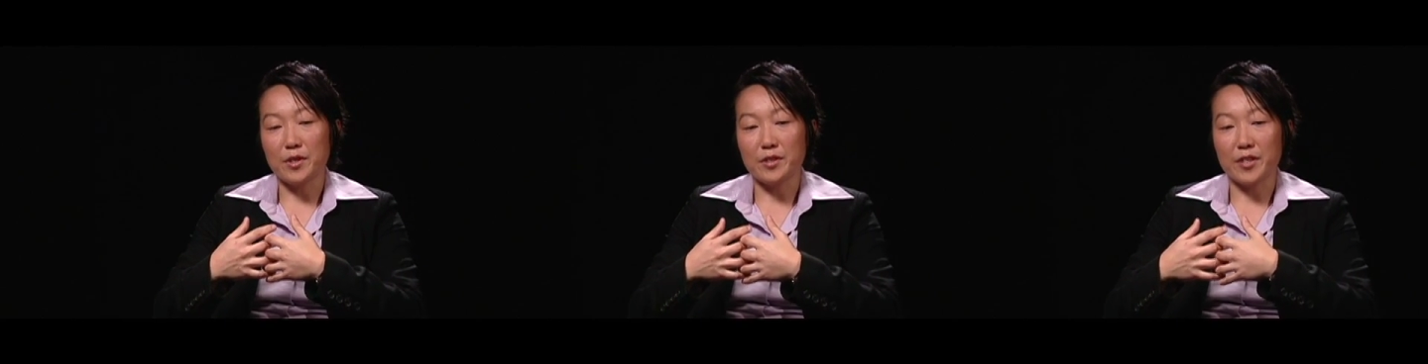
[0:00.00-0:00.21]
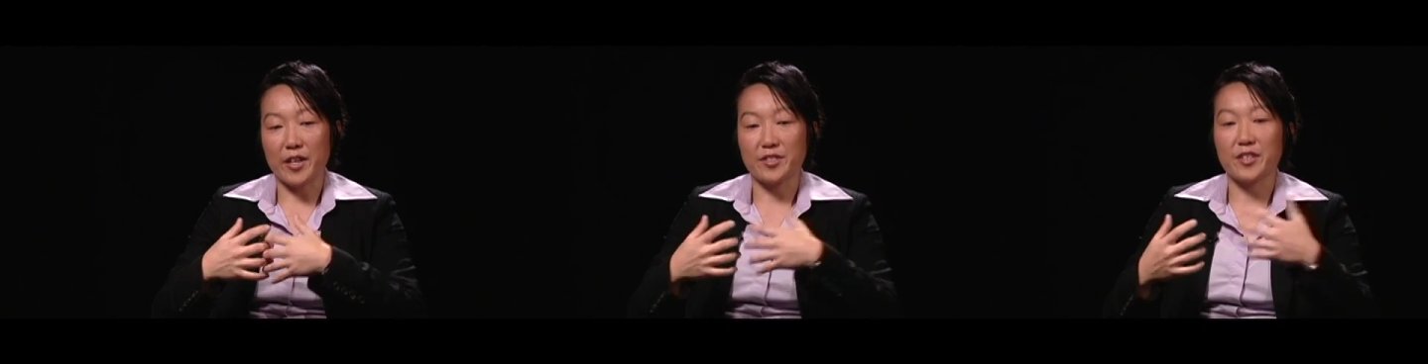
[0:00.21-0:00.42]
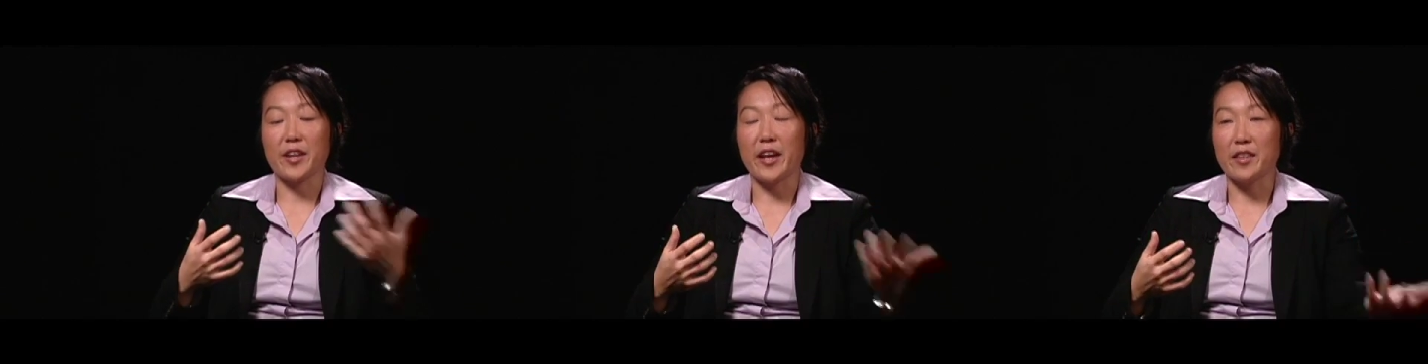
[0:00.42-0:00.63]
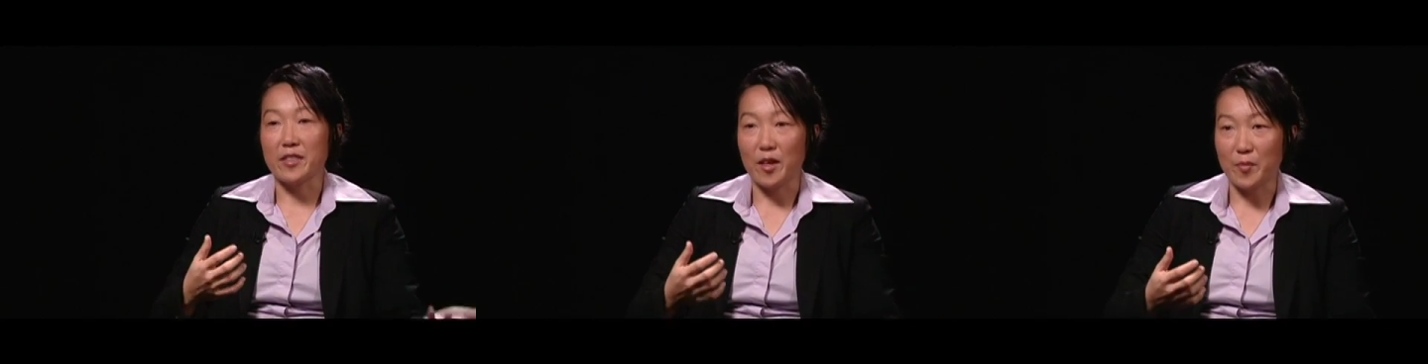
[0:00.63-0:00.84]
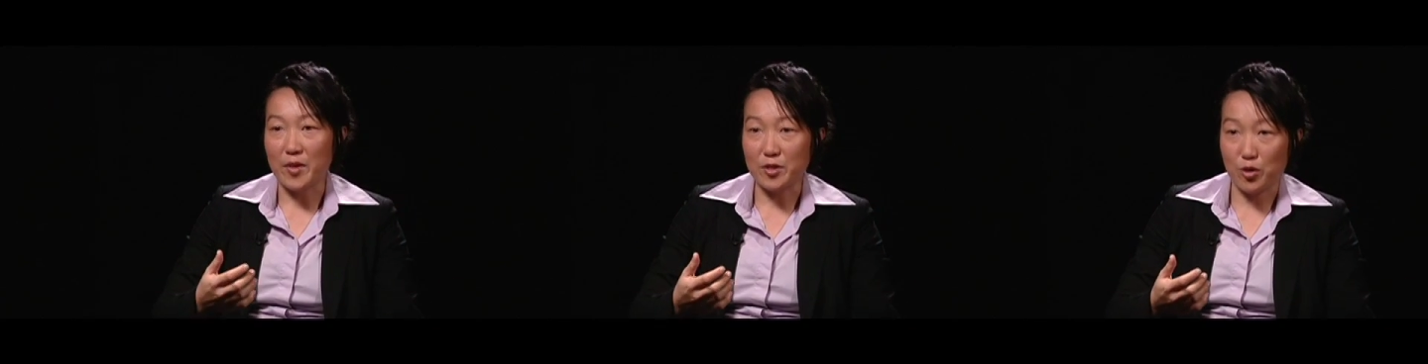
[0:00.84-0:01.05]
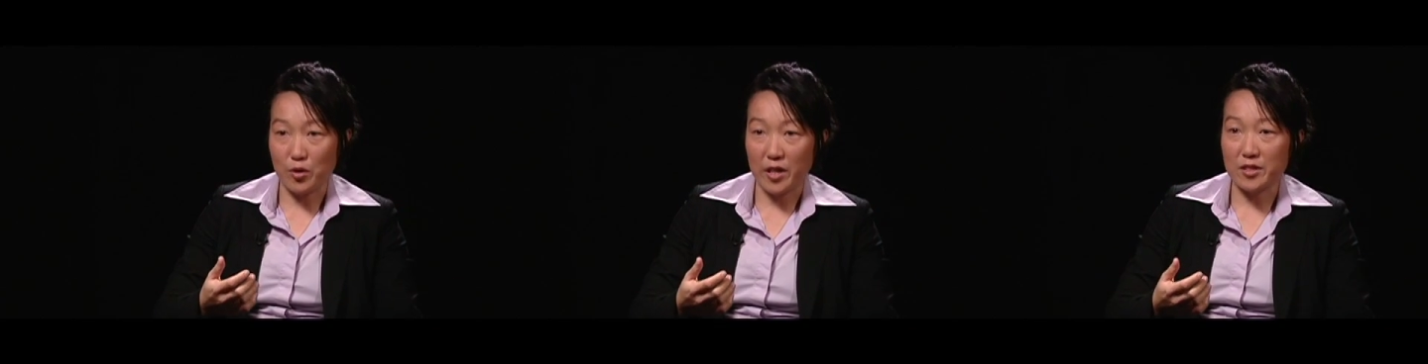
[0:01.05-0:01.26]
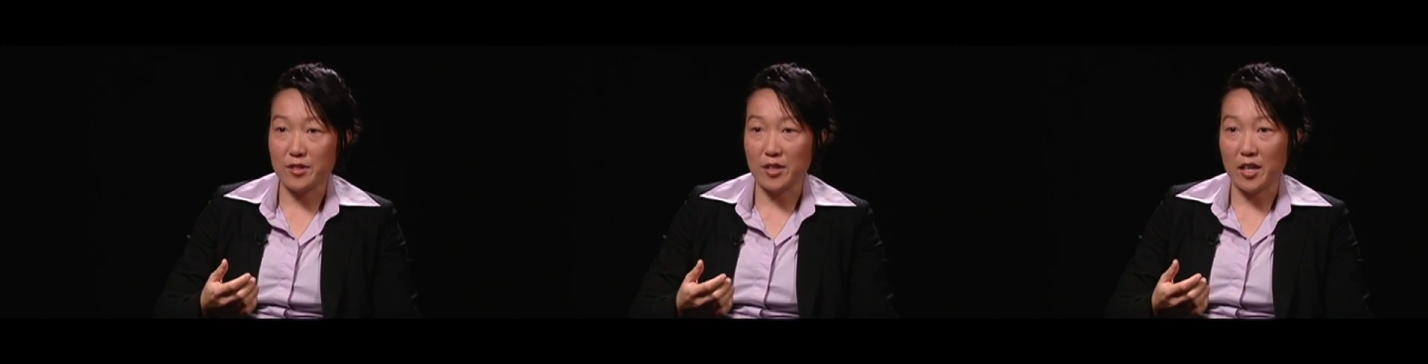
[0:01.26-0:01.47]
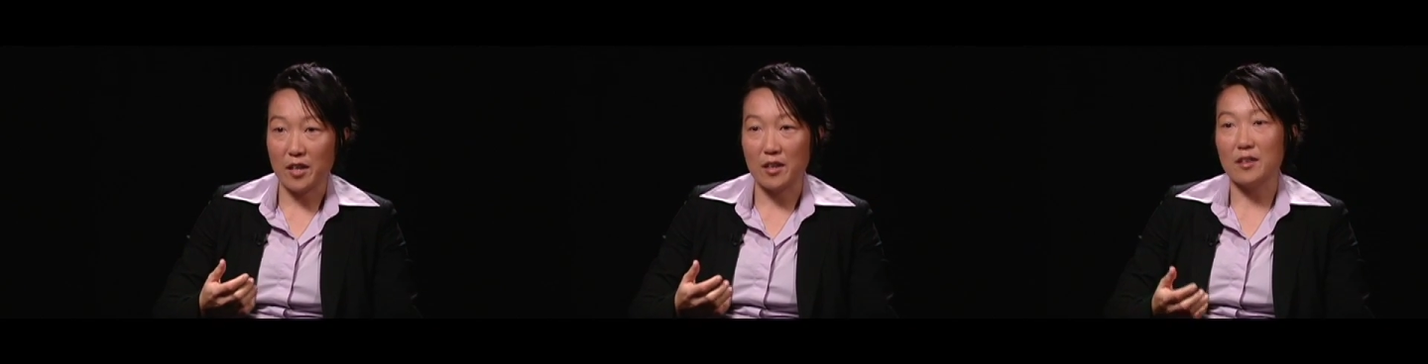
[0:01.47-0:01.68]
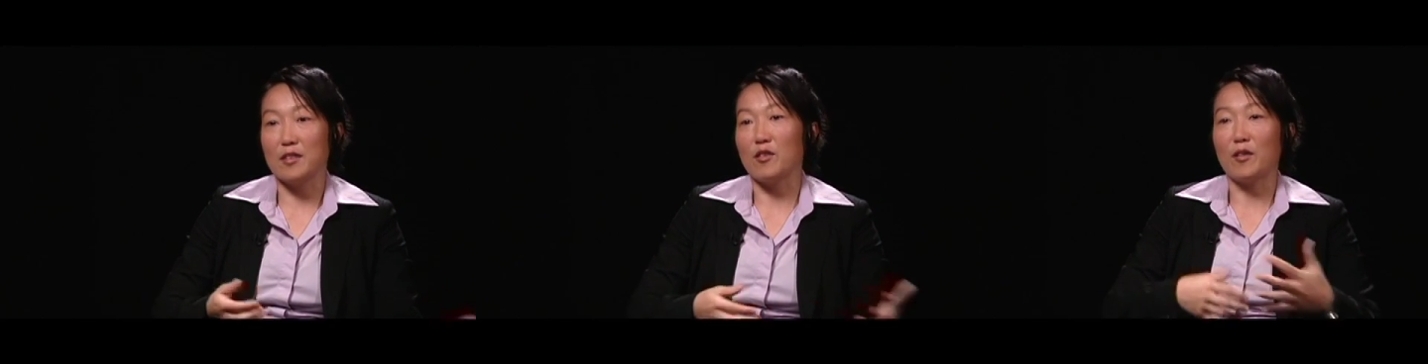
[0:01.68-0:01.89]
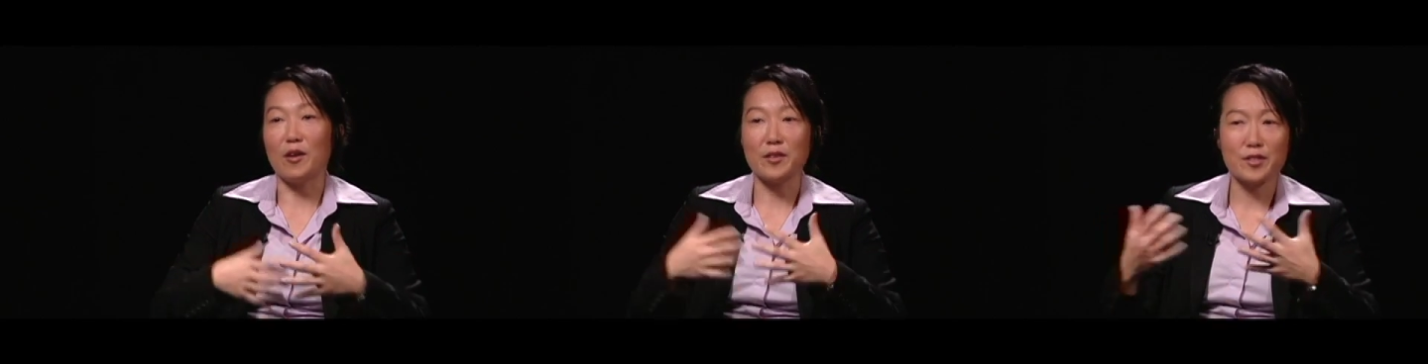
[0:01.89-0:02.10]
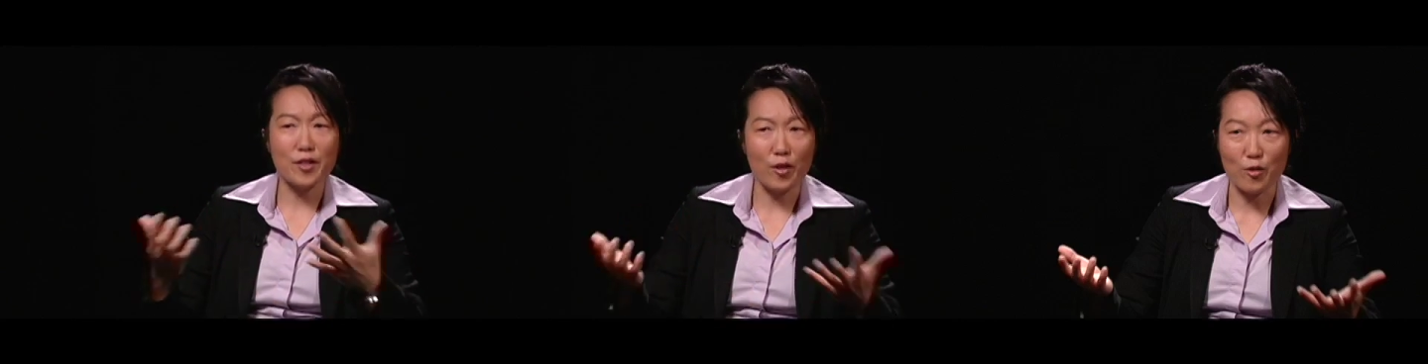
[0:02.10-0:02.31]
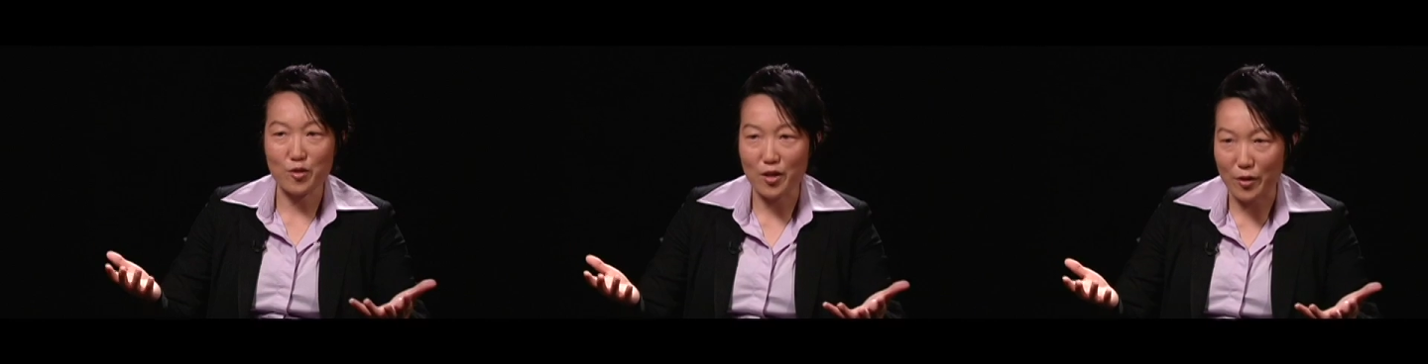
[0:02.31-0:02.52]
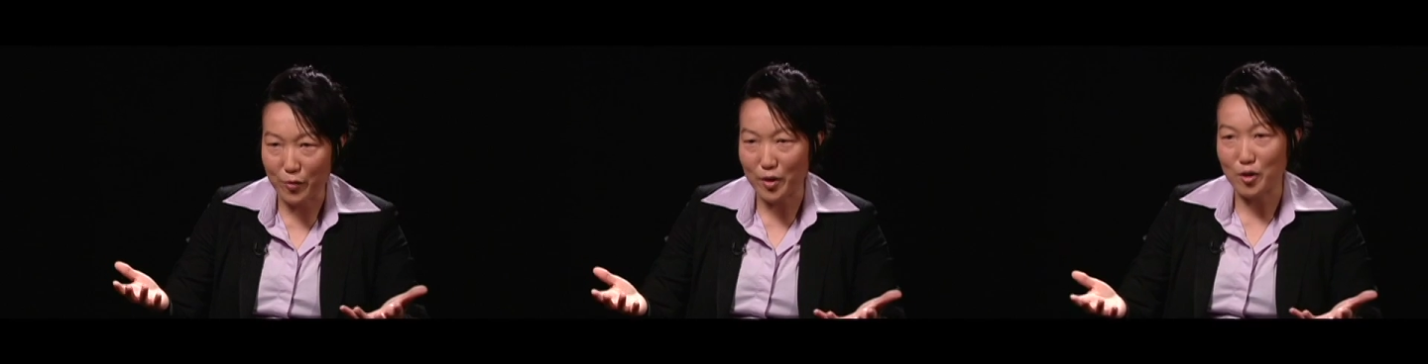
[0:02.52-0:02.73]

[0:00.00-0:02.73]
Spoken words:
designate them as your next of kin, and all this other stuff with